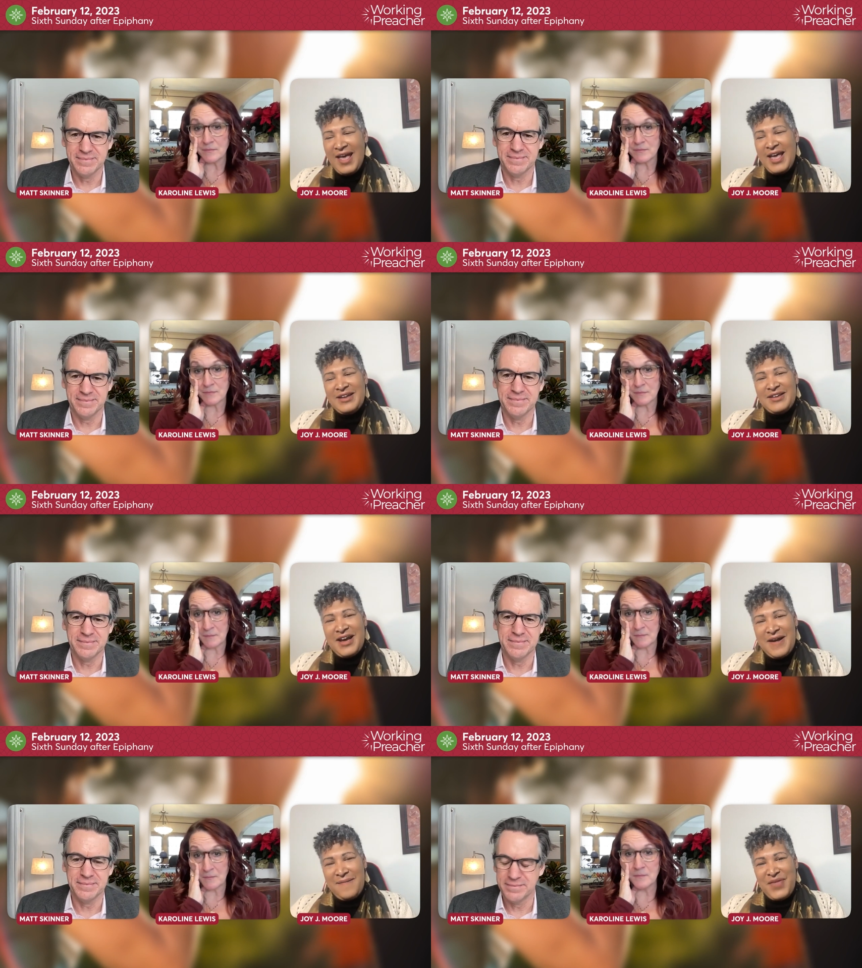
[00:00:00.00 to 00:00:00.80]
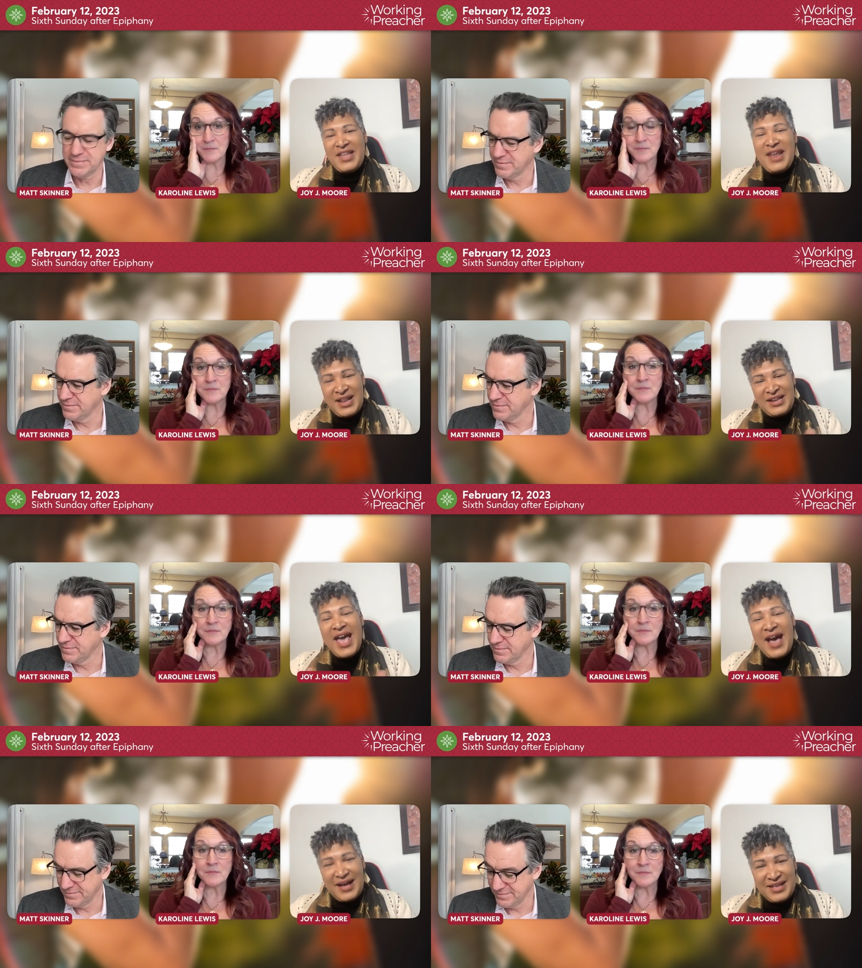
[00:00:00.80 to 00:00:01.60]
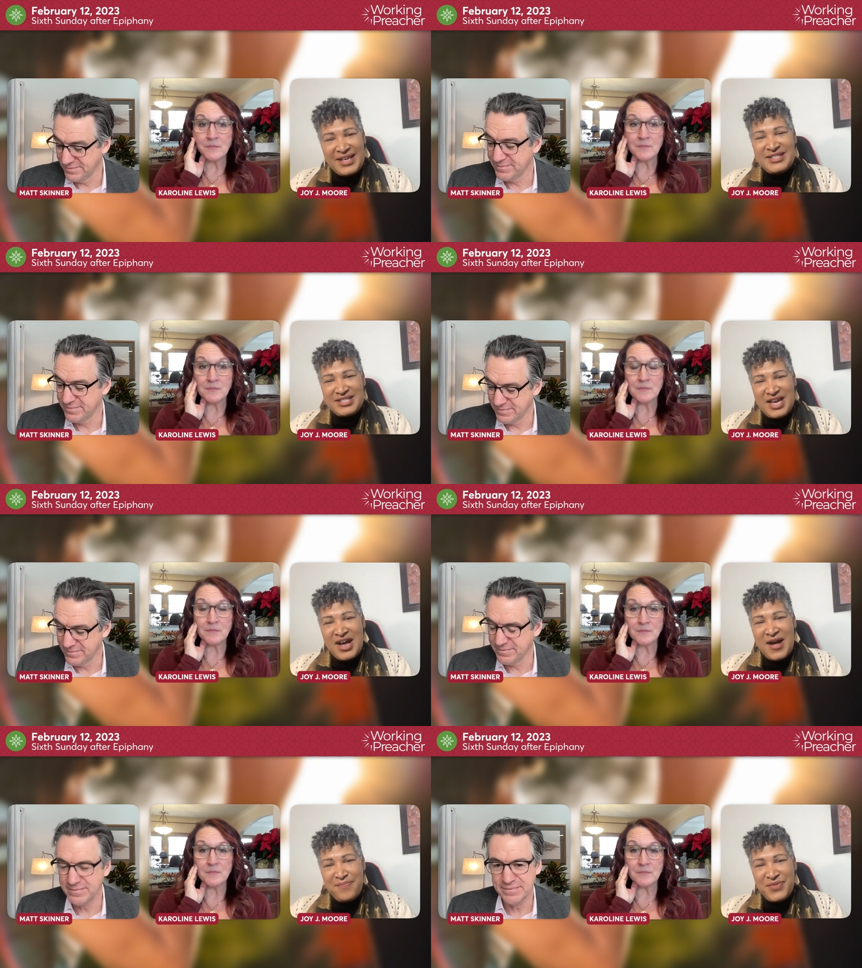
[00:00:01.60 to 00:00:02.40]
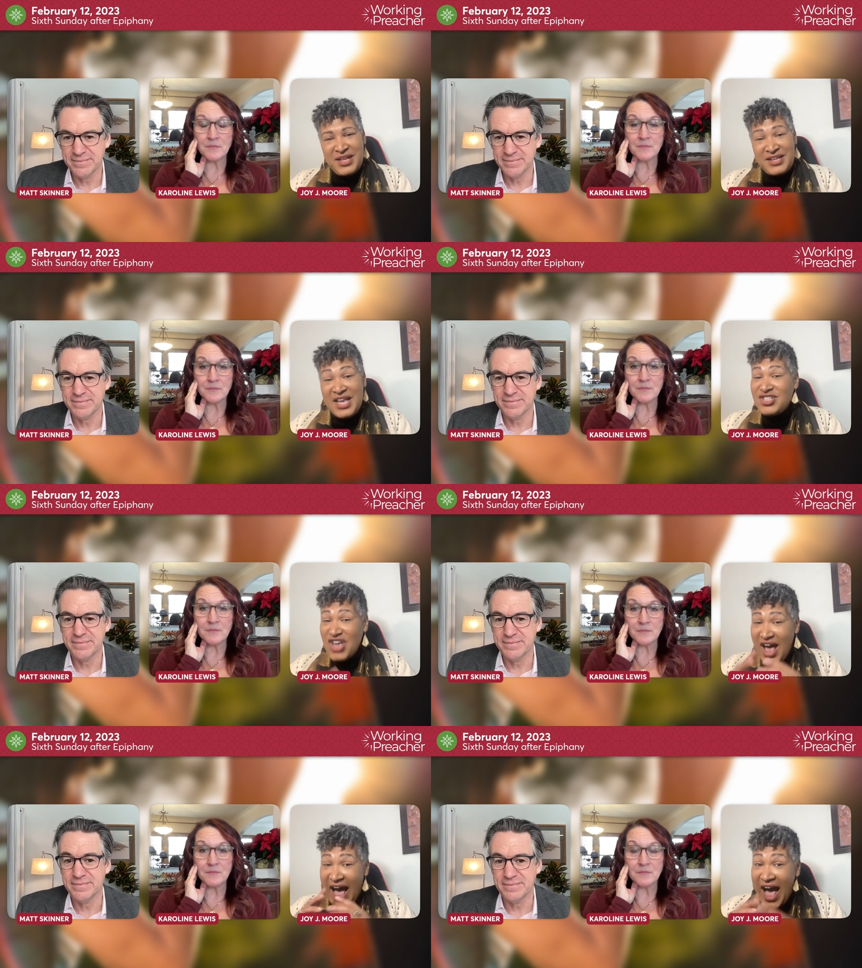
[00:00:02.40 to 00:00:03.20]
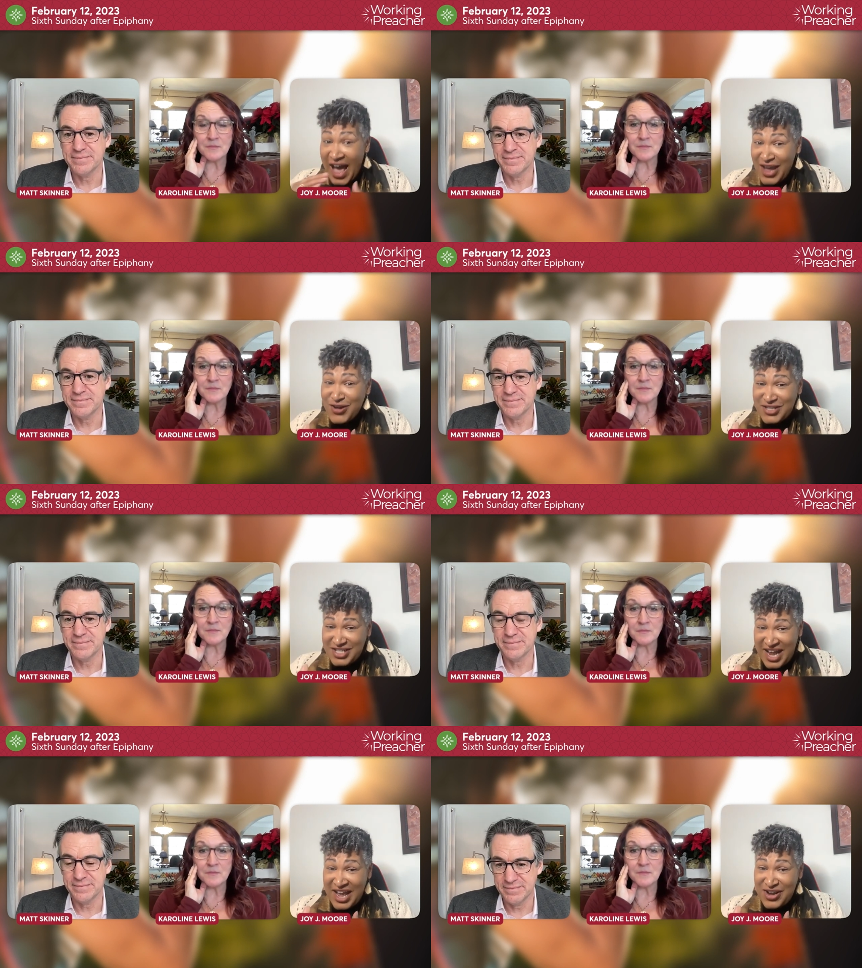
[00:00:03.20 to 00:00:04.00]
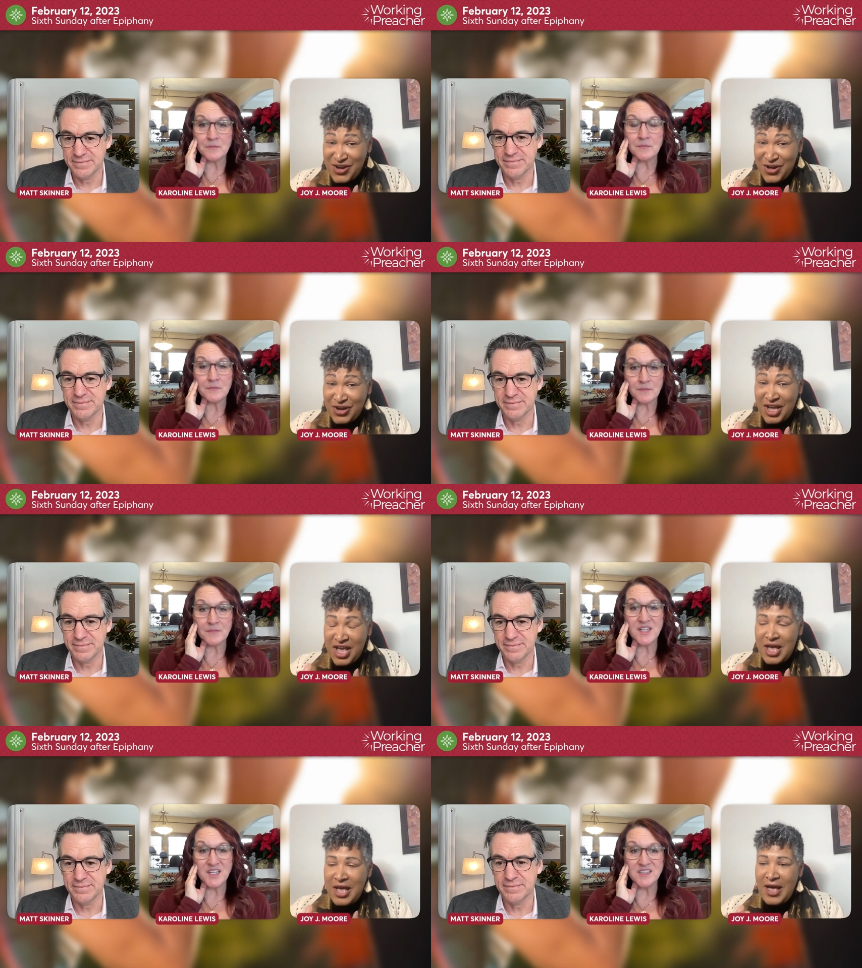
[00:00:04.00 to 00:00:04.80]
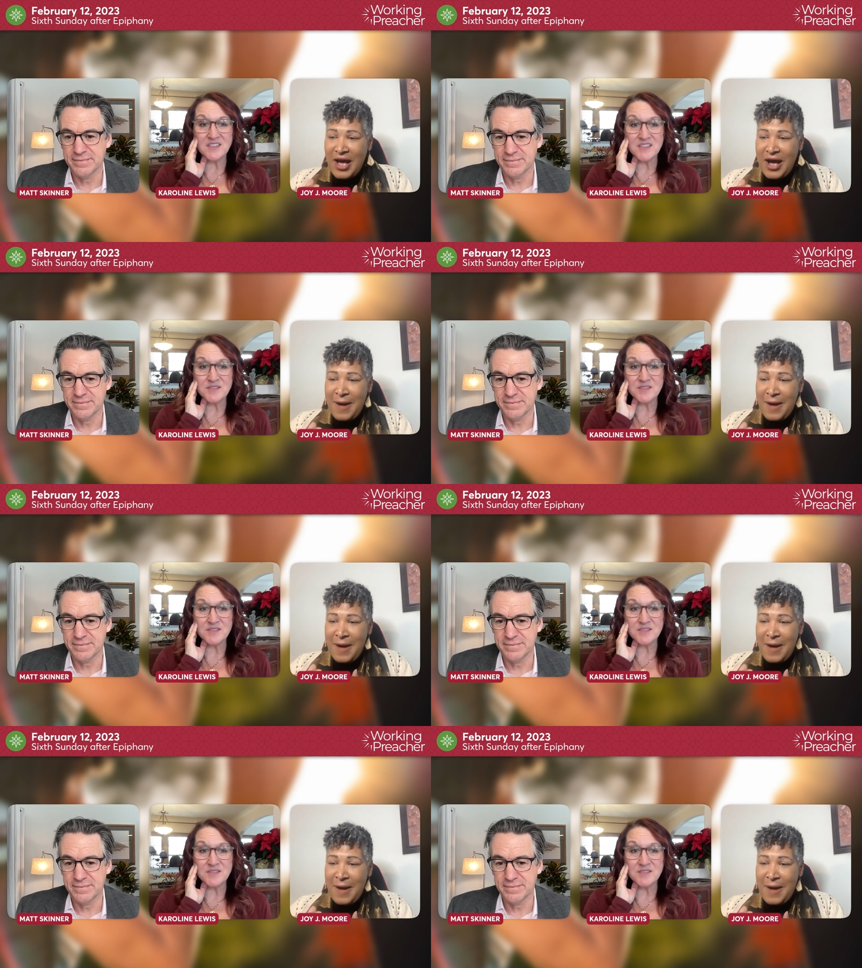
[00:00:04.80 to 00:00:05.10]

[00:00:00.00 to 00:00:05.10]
Speaker 1: And, and, and yeah, it's, um, it, it's a higher standard it is.